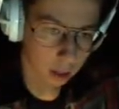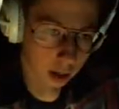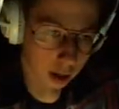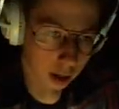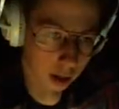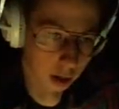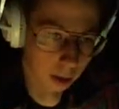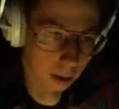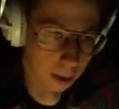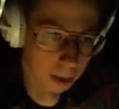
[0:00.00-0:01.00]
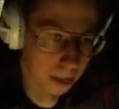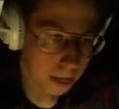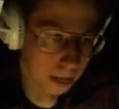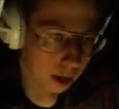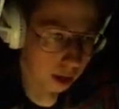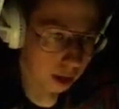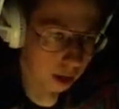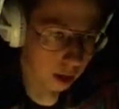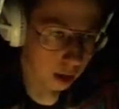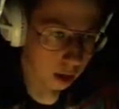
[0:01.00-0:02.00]

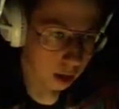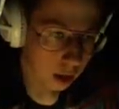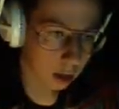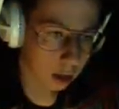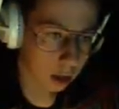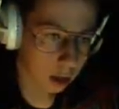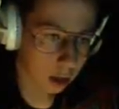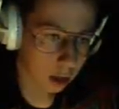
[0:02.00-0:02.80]
No one is speaking in this clip.